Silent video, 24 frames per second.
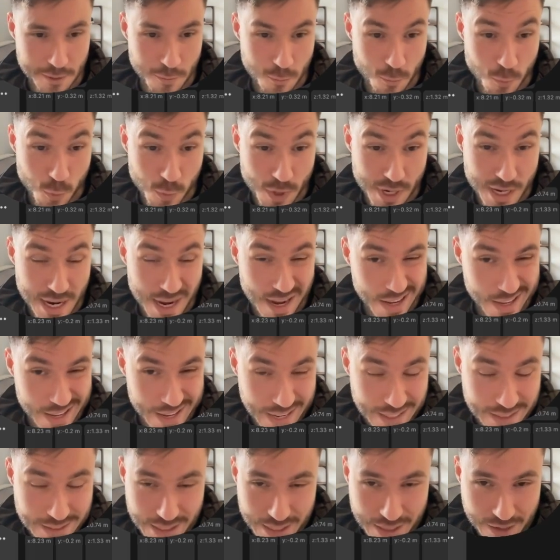we are
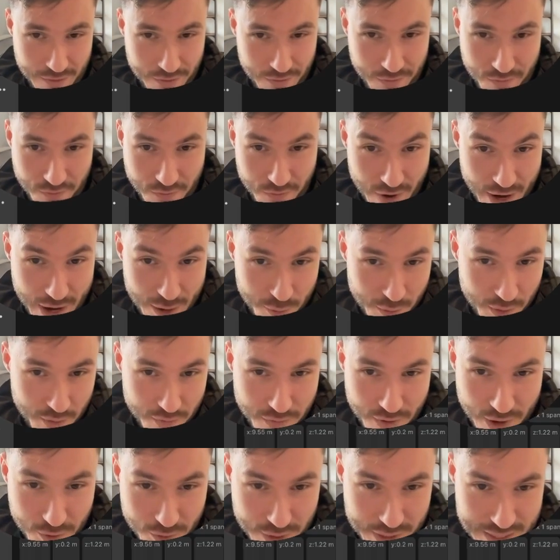getting a very,
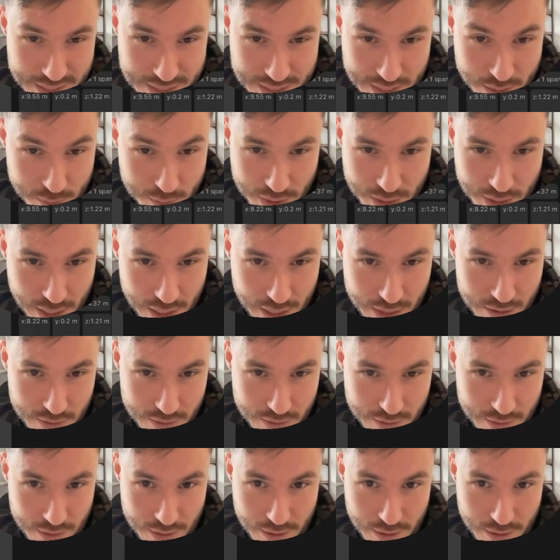very similar